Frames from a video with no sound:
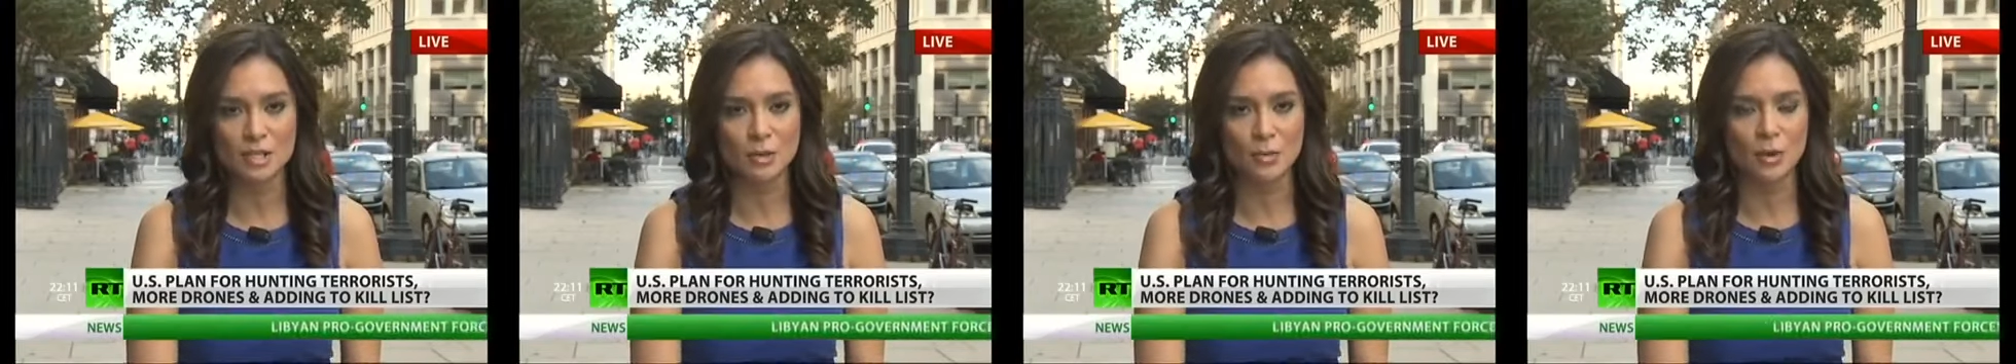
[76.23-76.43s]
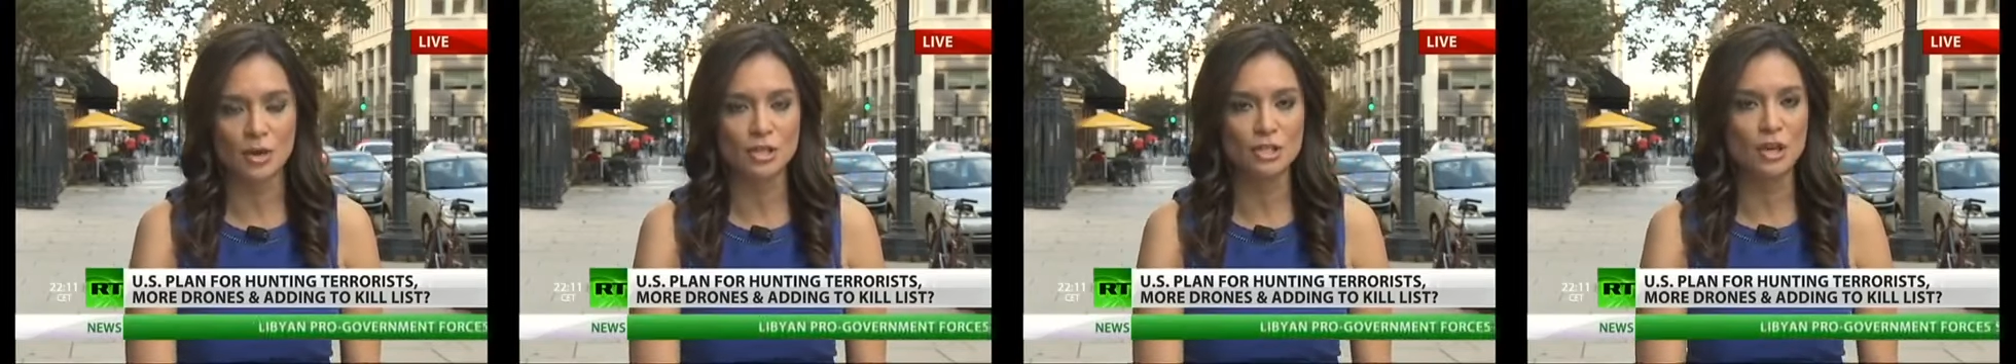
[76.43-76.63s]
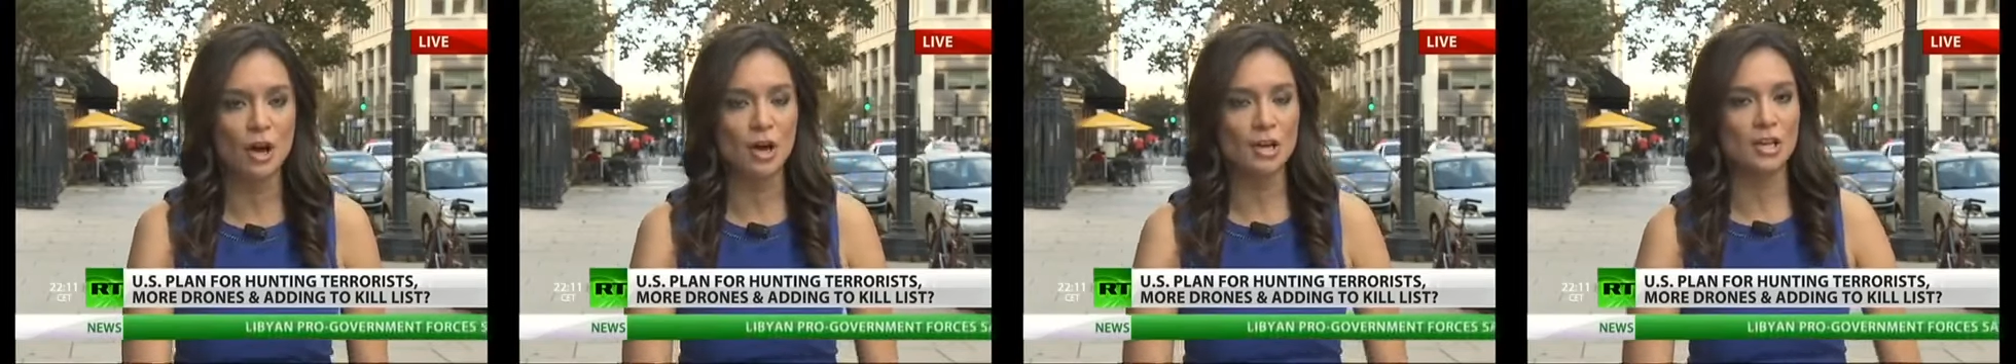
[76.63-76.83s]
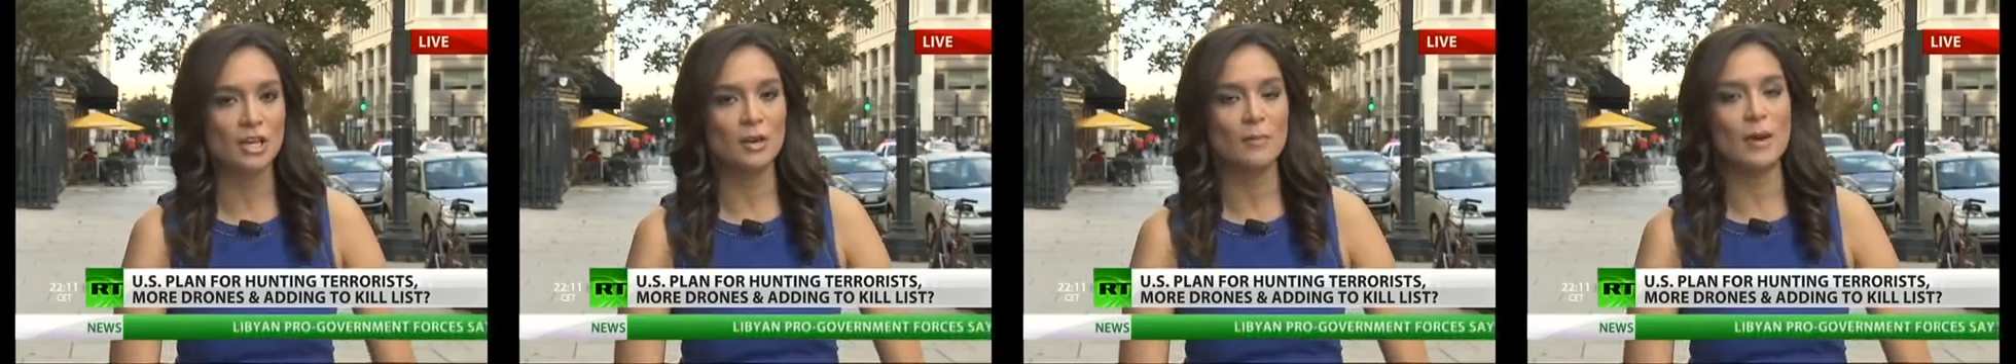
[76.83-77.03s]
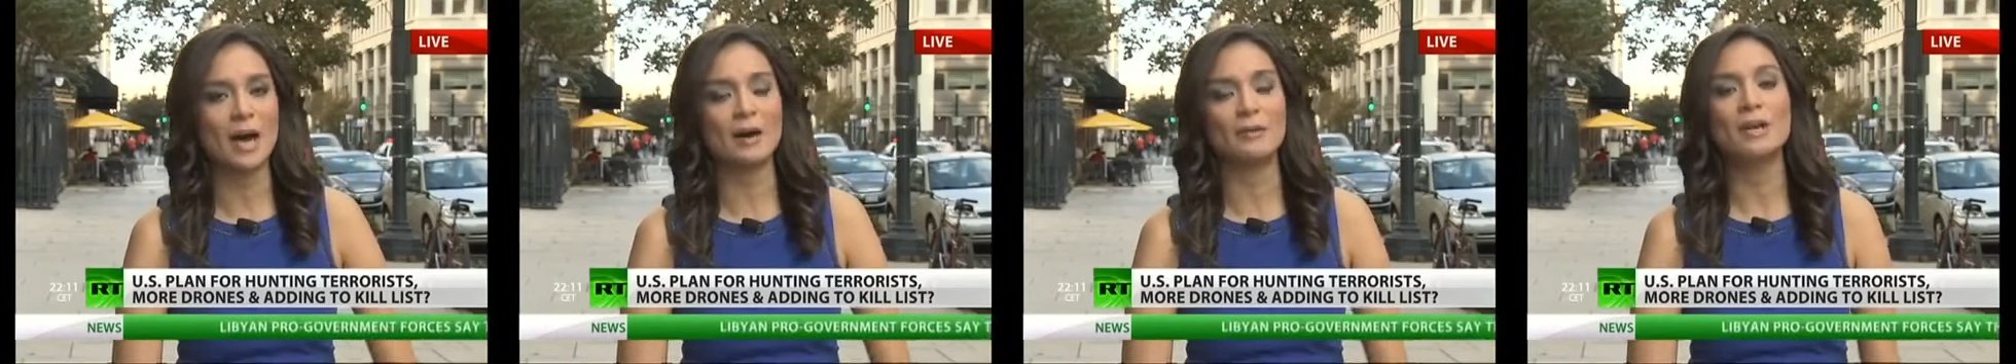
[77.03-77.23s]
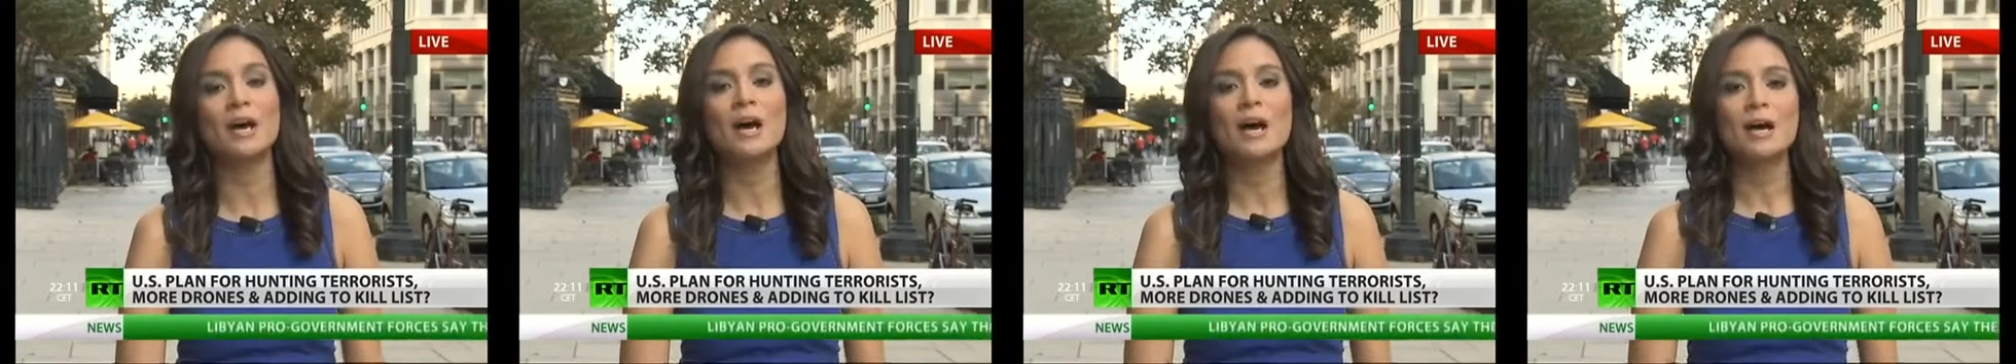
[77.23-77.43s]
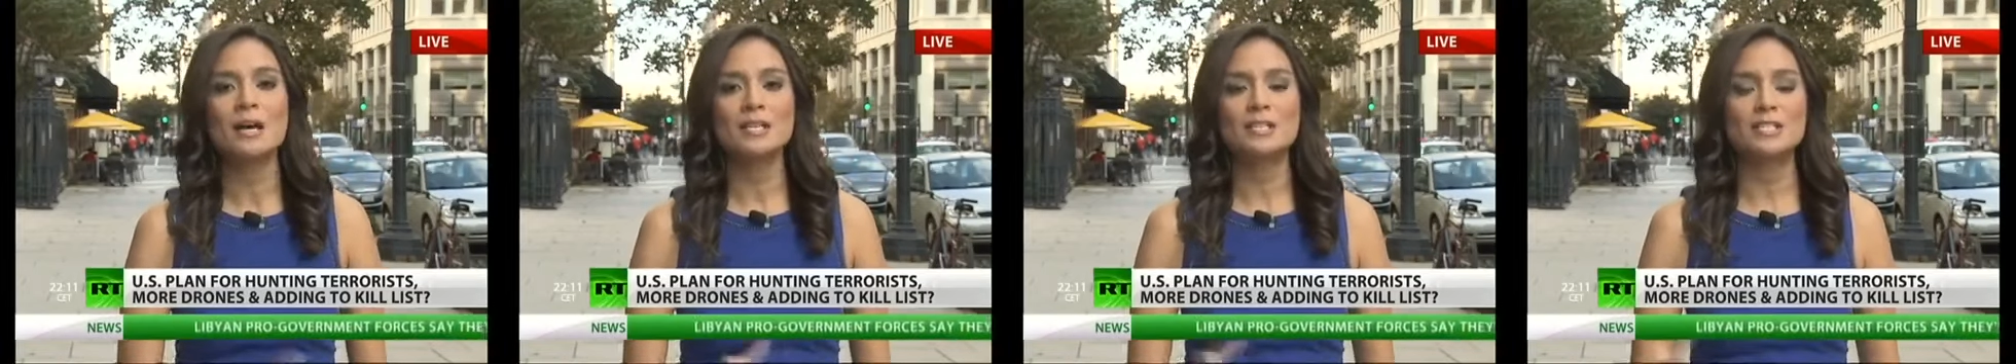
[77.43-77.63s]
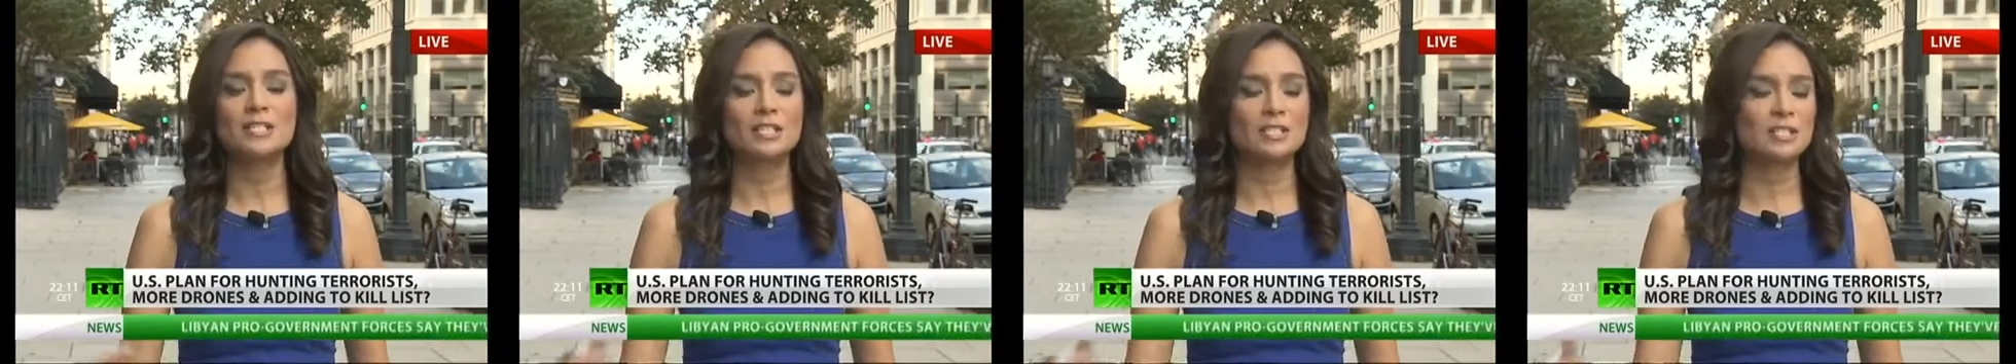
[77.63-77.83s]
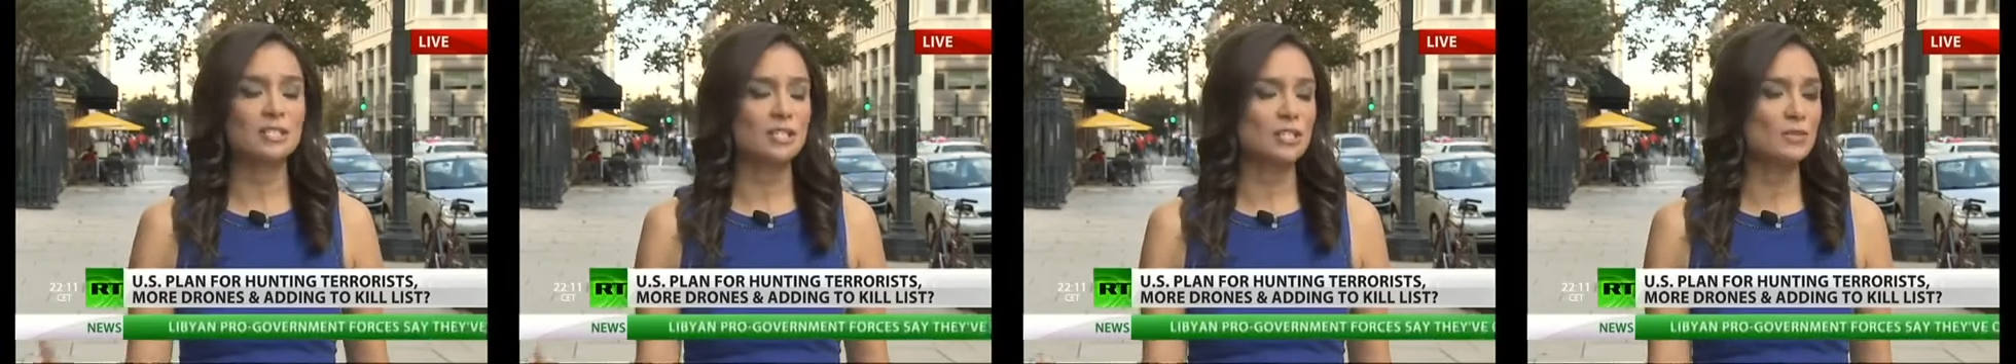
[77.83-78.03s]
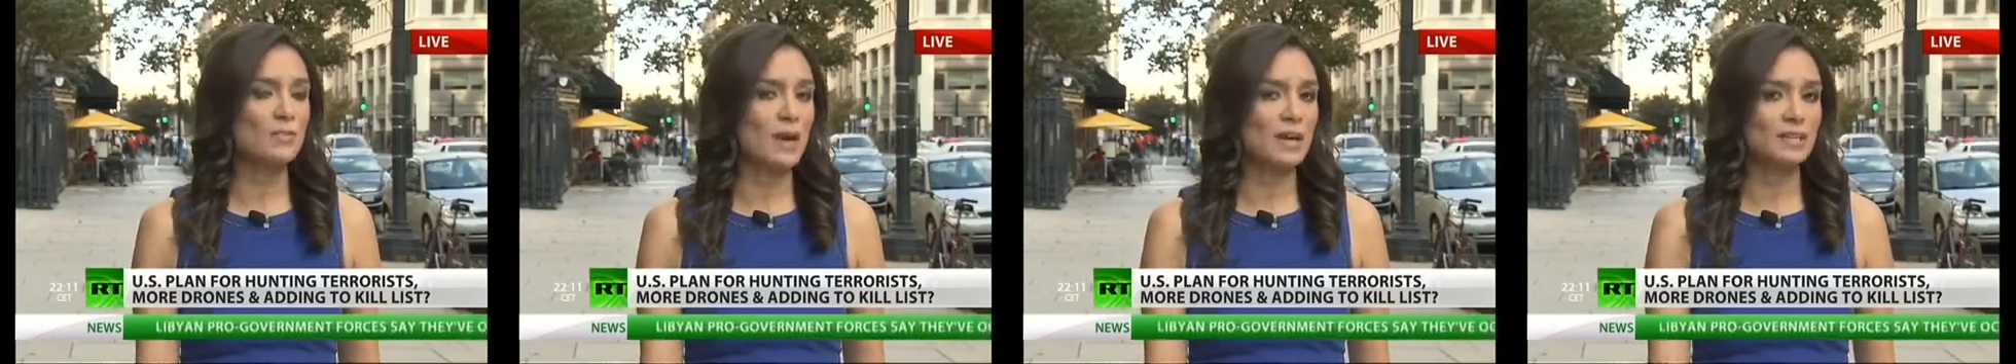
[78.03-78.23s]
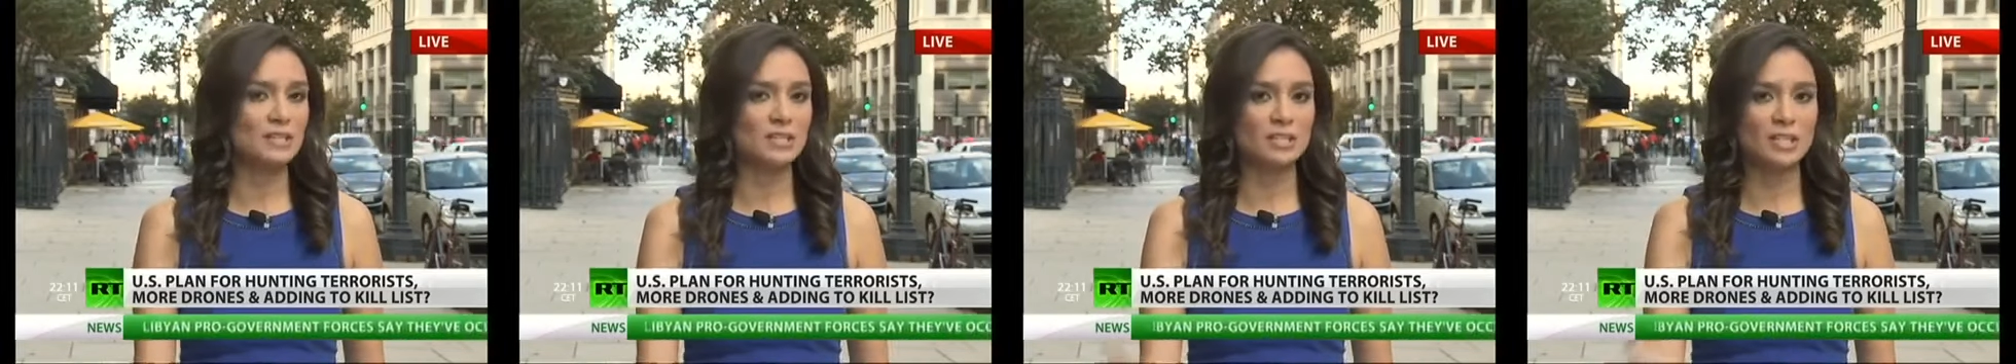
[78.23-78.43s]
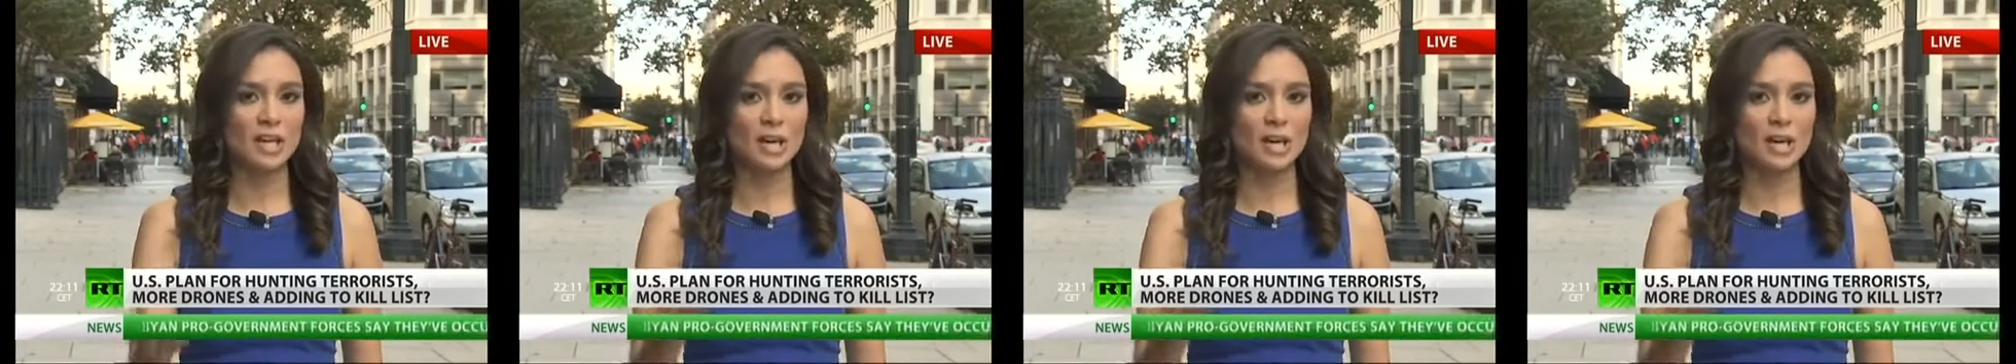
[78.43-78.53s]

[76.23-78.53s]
So we're talking about suspected